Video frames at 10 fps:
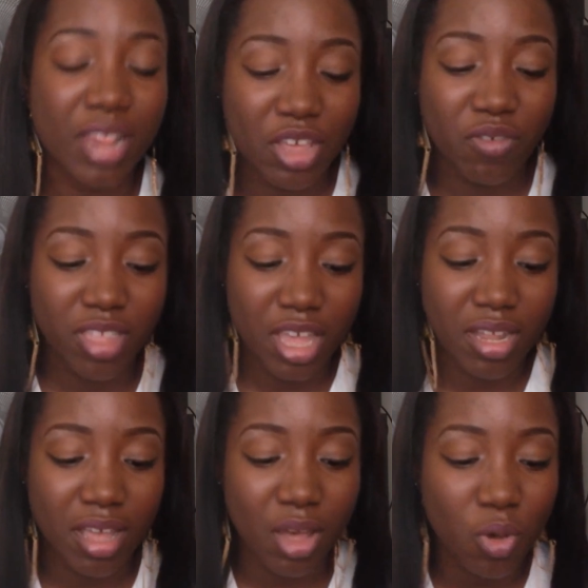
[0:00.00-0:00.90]
like you
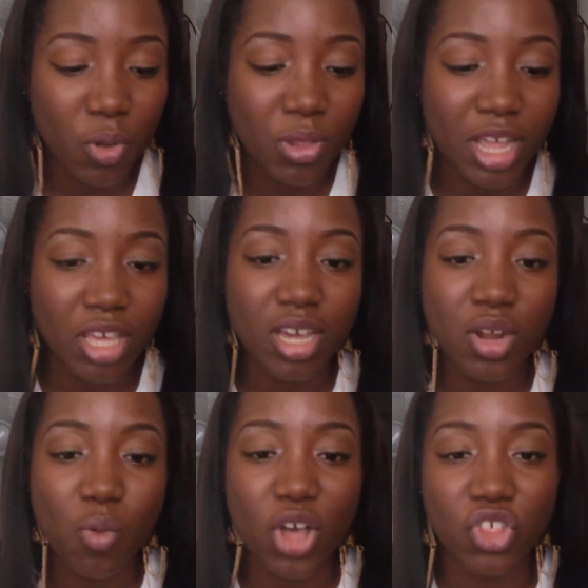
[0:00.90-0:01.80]
set a goal that you're
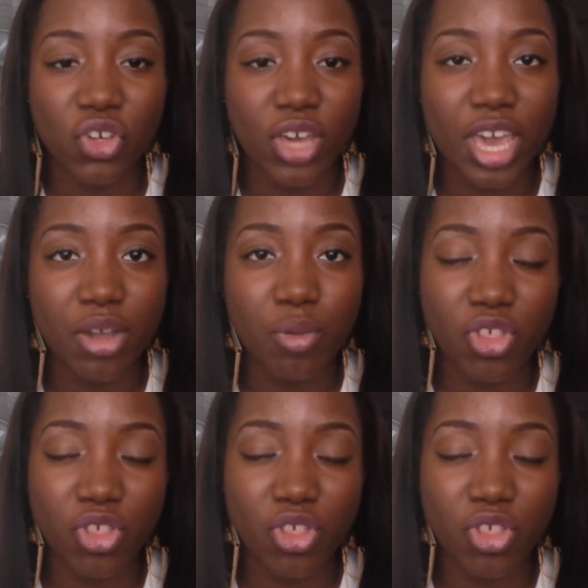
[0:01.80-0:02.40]
gonna wash your hair